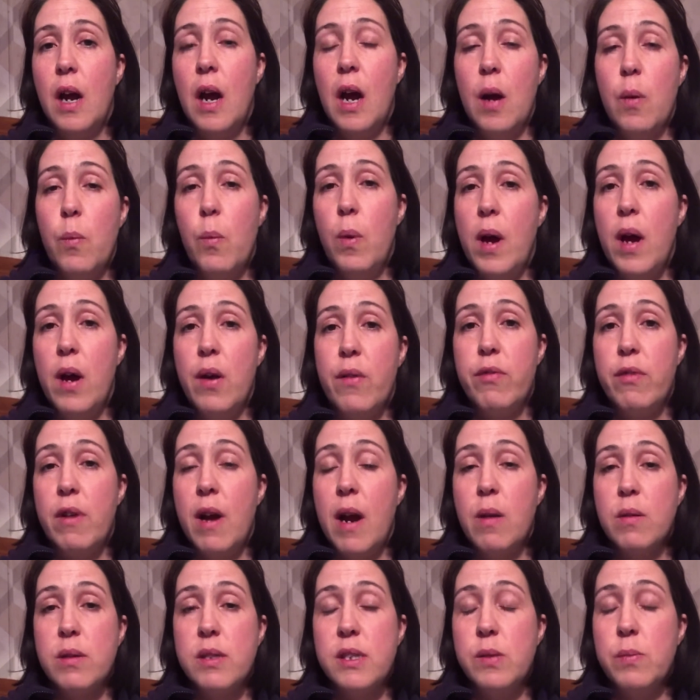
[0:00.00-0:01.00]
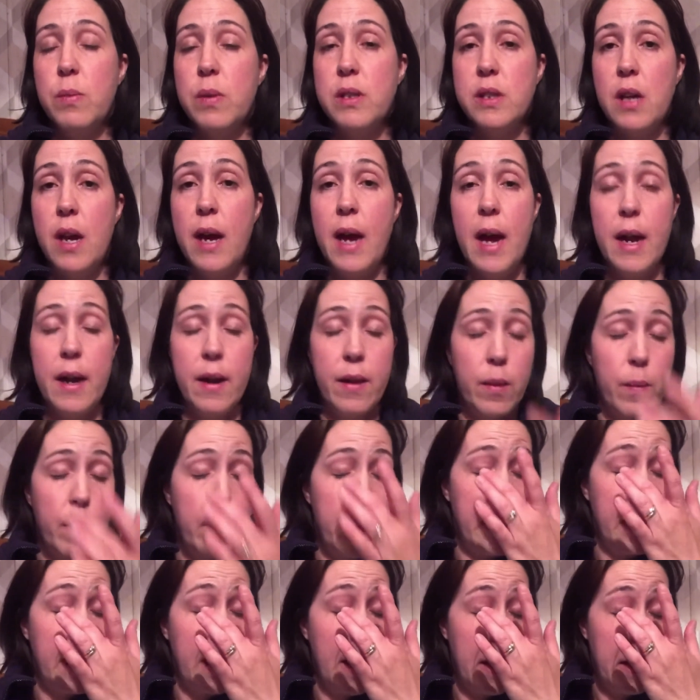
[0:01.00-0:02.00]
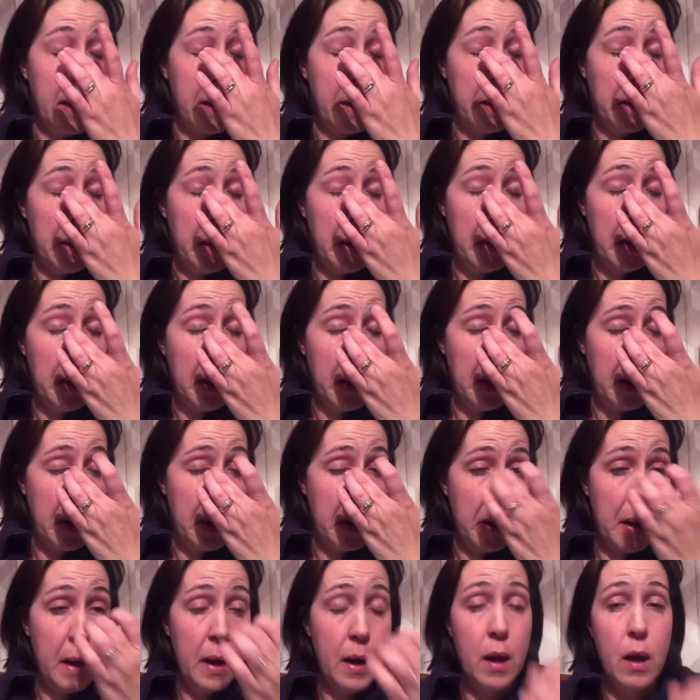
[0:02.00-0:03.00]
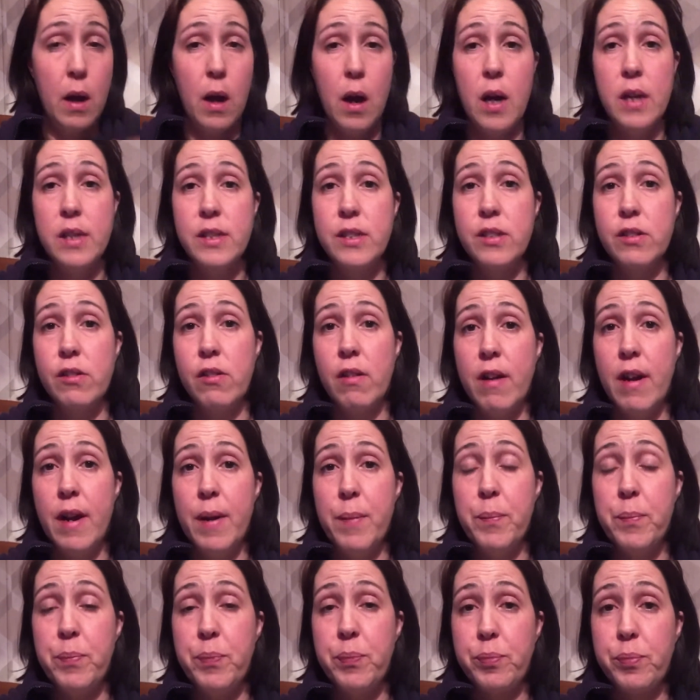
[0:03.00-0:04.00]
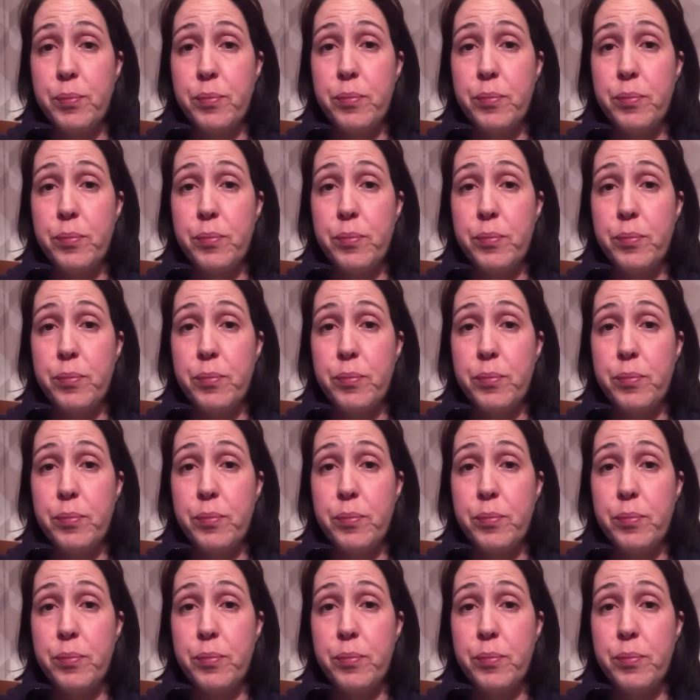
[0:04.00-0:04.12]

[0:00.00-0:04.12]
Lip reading: and whatever else it was I had at the weekend, ice cream,